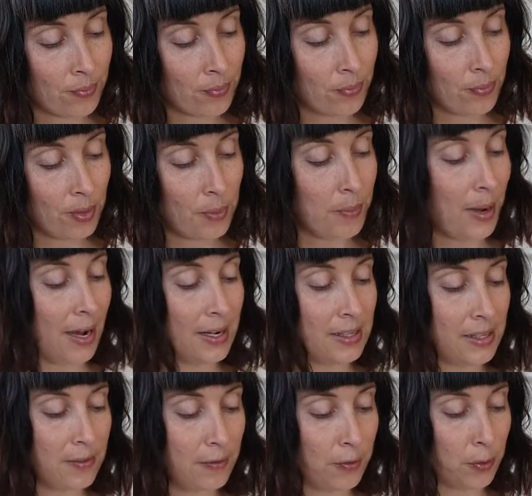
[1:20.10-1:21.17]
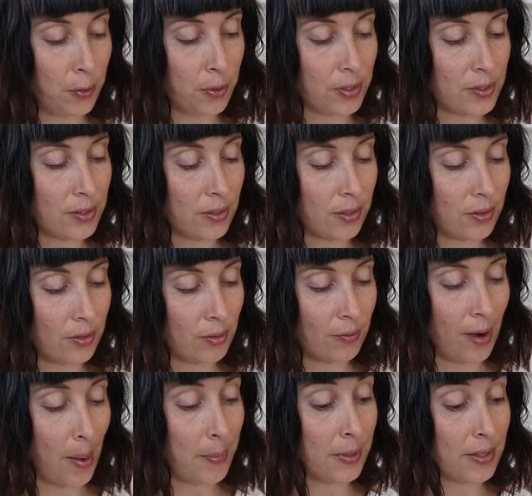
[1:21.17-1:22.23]
The mighty force, the
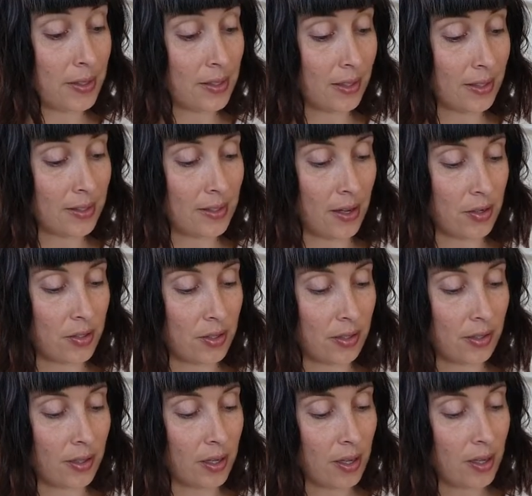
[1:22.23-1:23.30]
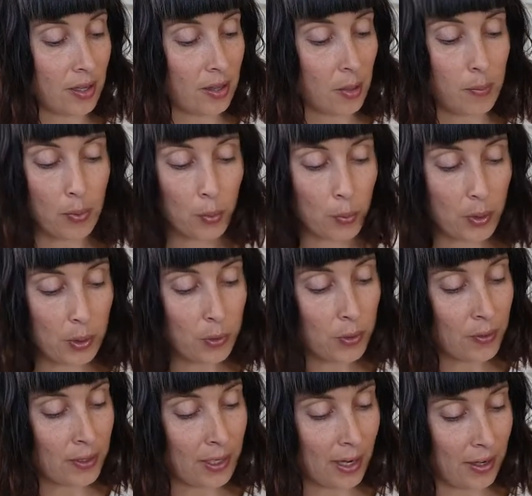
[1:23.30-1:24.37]
rapid succession, the
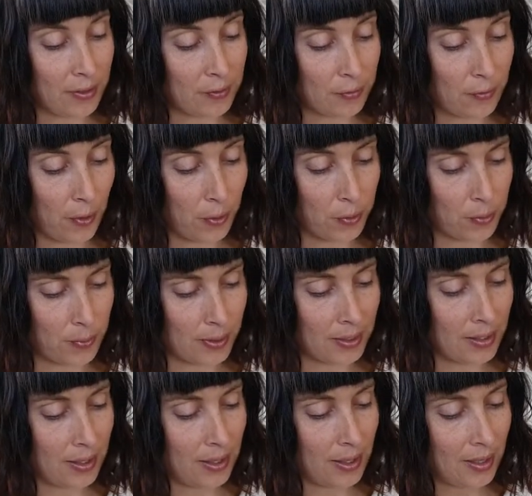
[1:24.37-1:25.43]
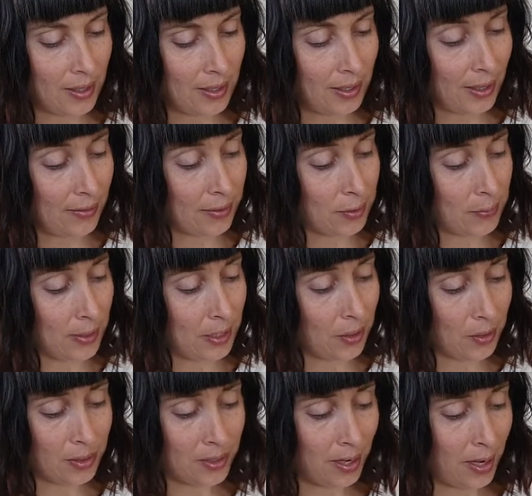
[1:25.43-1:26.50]
bewildering unfoldment left me no
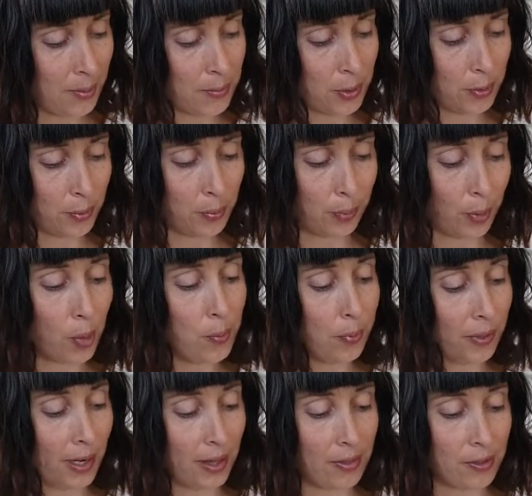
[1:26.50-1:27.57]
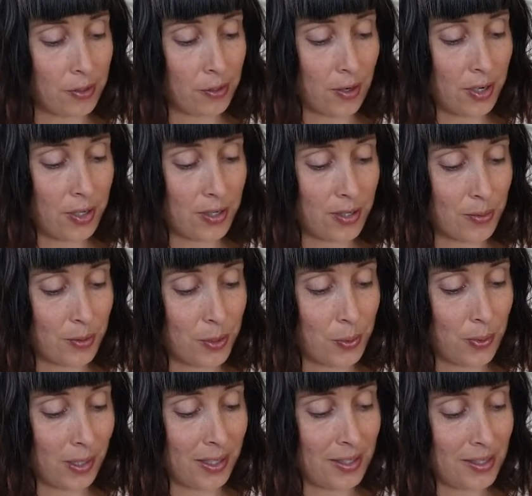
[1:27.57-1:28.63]
time to appropriate the treasures which were
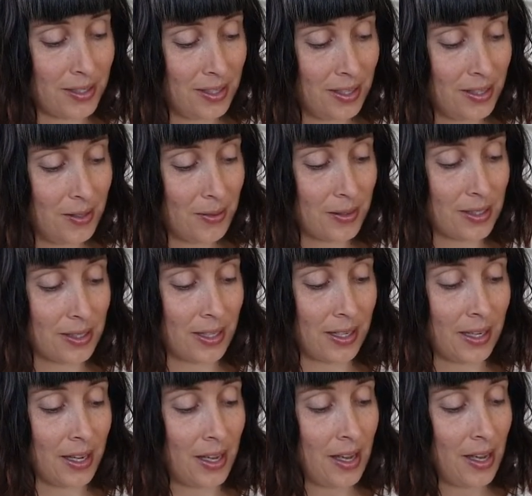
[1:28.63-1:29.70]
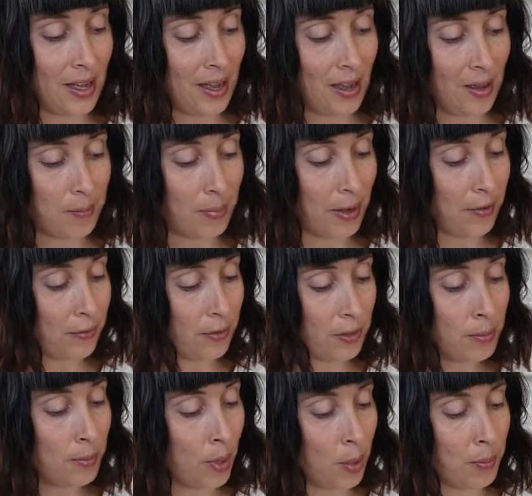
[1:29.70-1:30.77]
continuously, and but for the
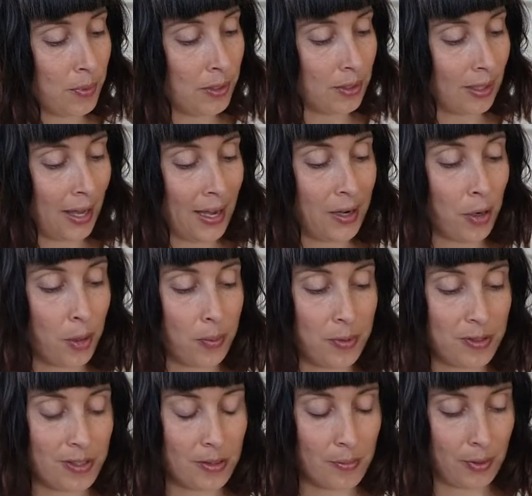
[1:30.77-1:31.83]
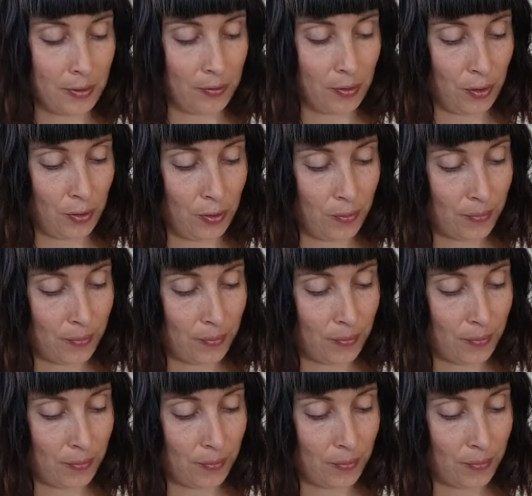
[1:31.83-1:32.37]
moment, laid open to my view.